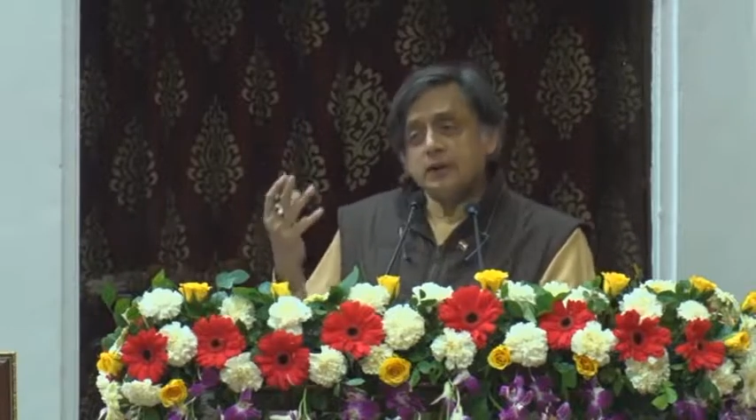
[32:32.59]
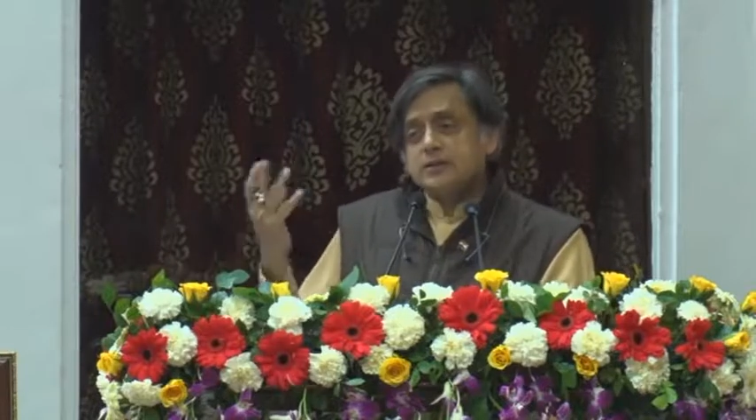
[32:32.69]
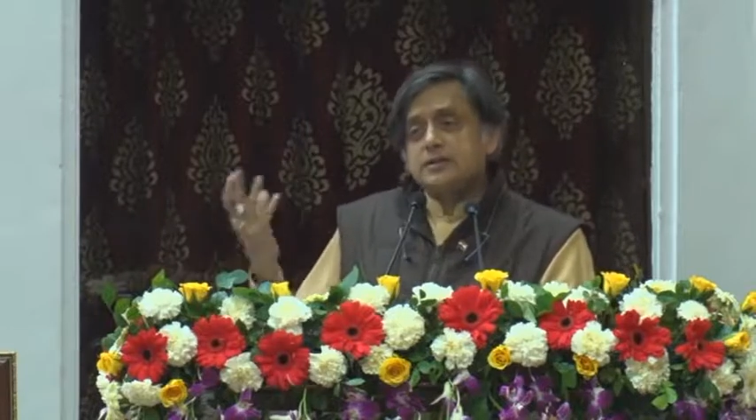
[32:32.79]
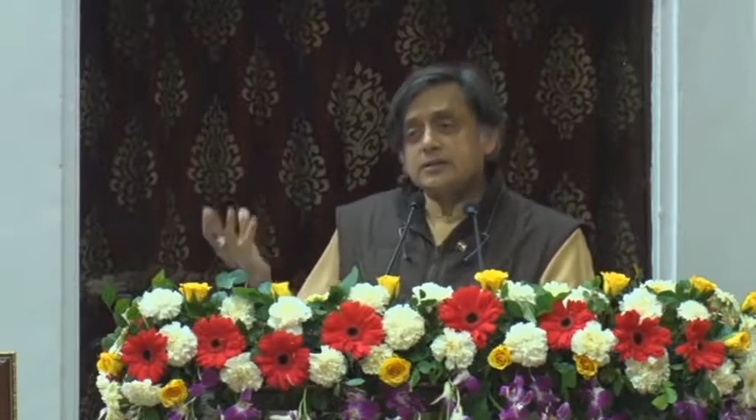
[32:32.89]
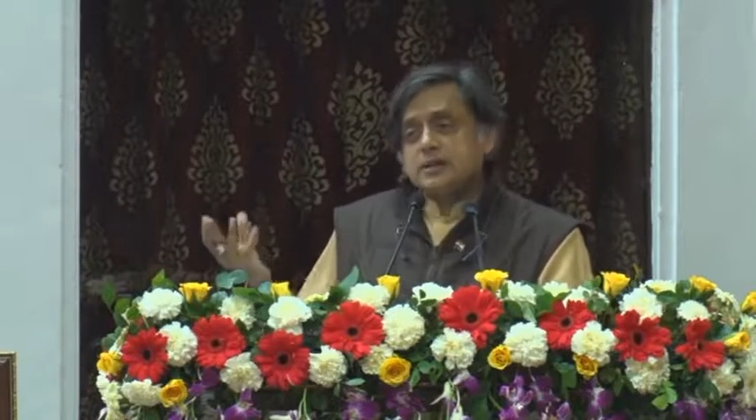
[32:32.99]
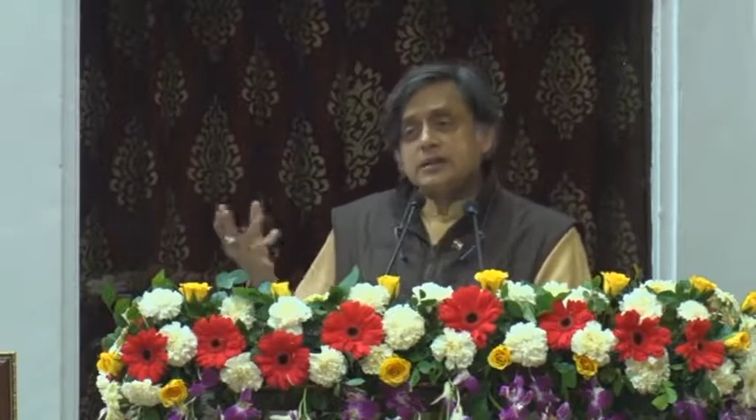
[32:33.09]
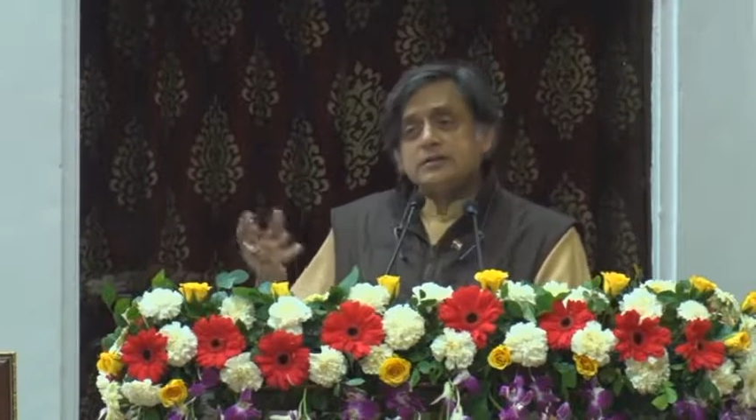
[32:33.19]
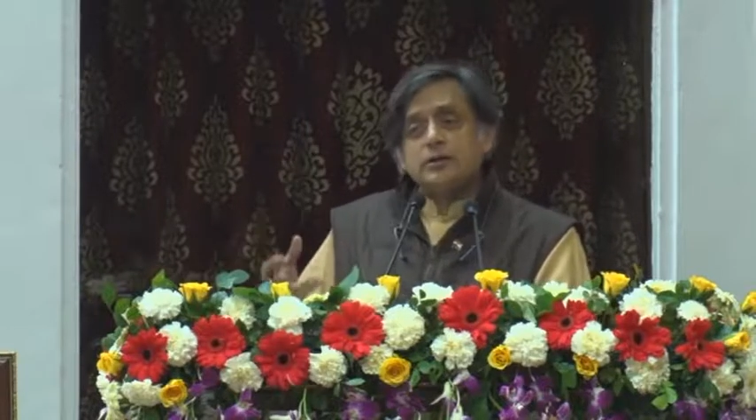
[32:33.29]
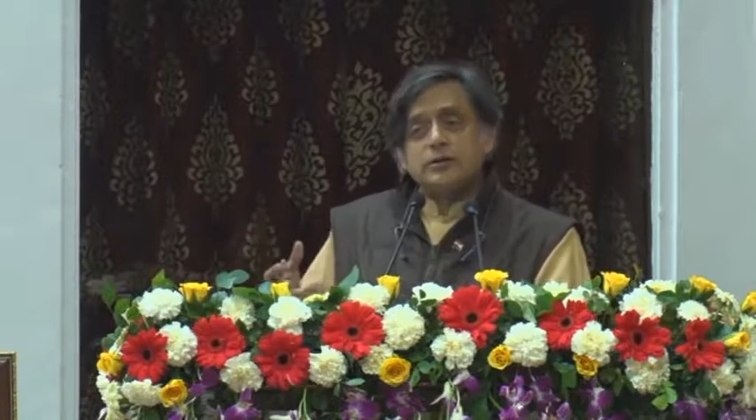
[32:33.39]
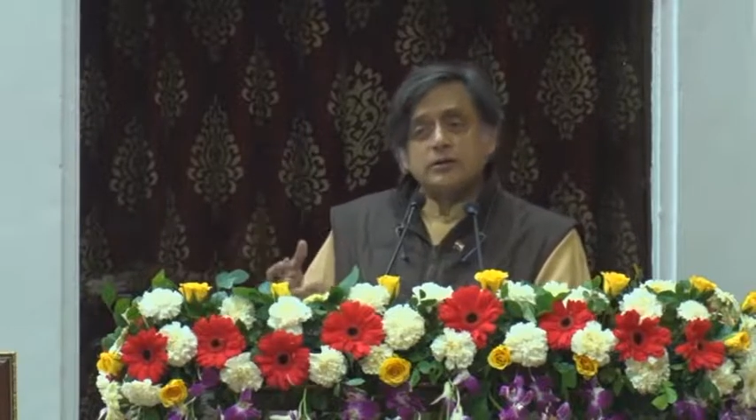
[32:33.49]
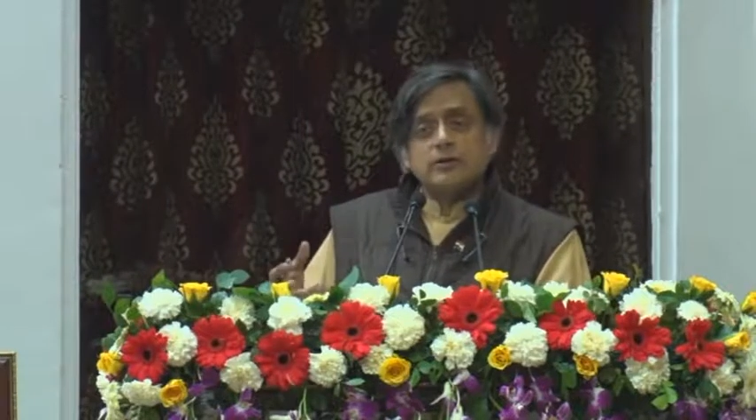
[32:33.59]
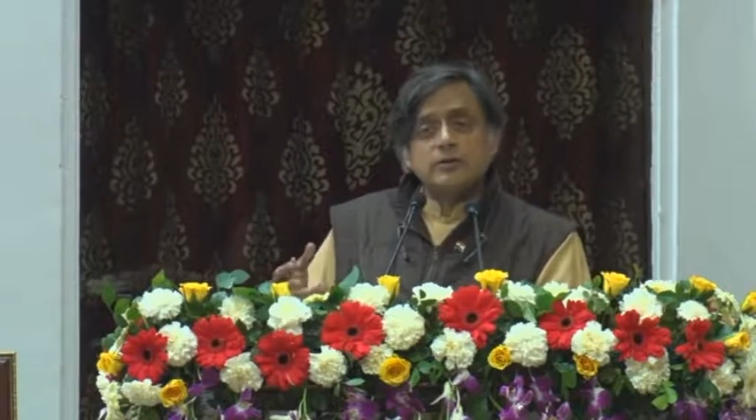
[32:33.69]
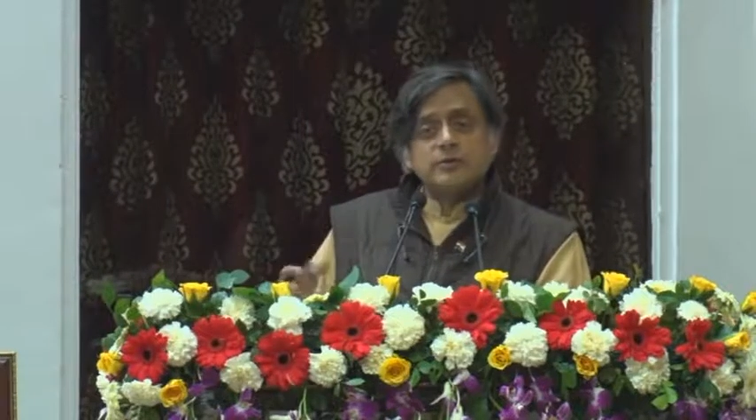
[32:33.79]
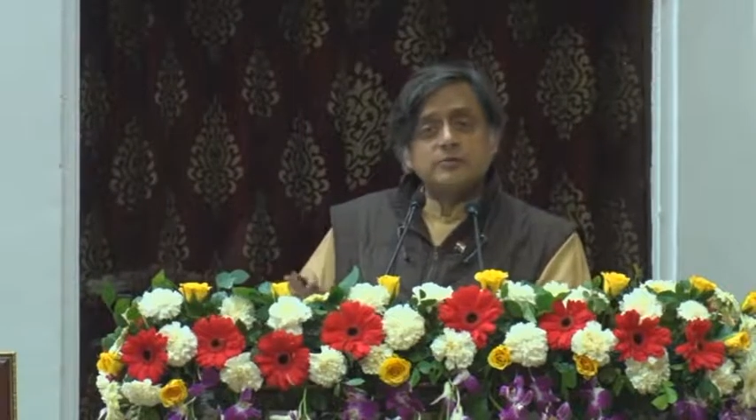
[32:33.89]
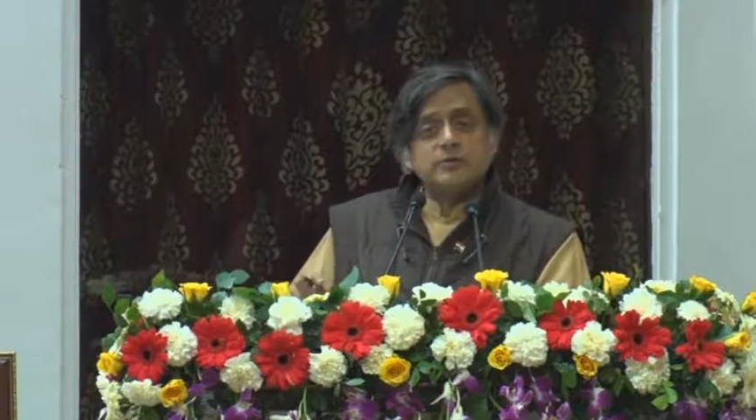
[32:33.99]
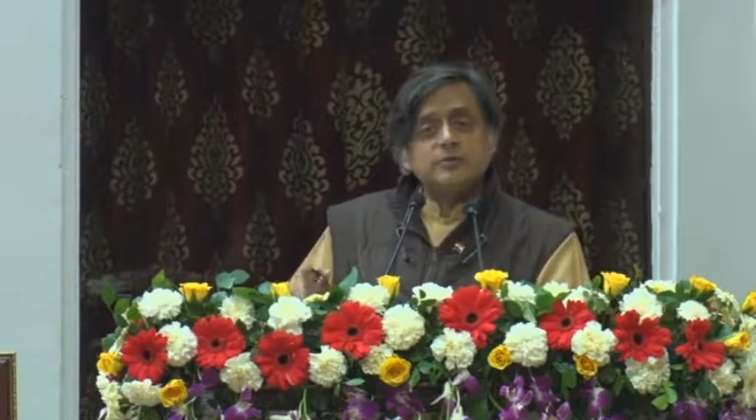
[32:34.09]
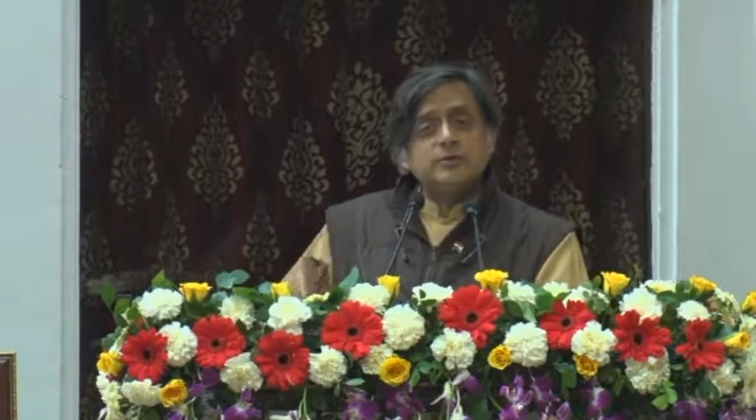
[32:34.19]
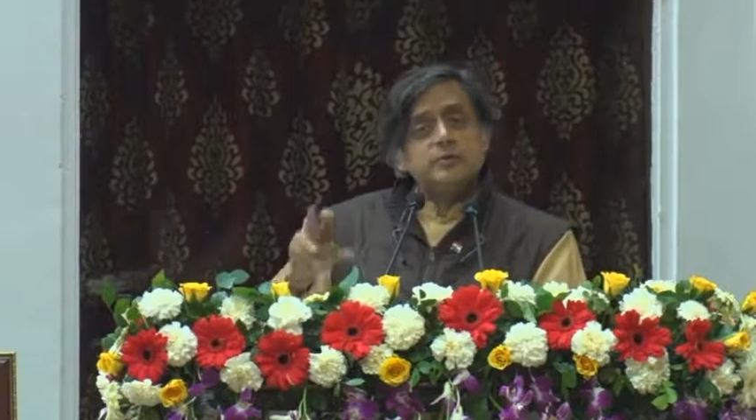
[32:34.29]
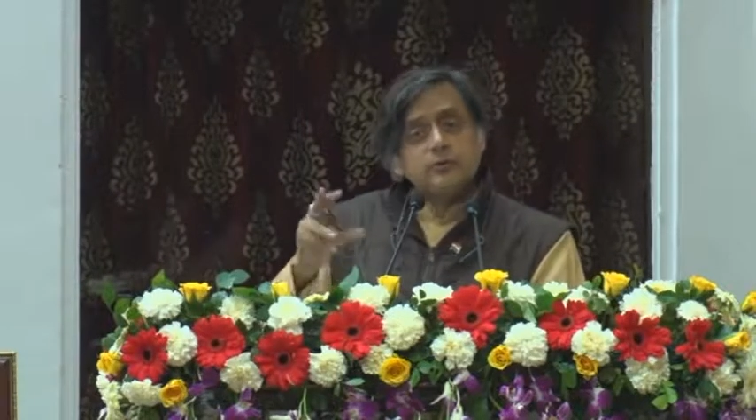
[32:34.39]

or a senator or a congressman from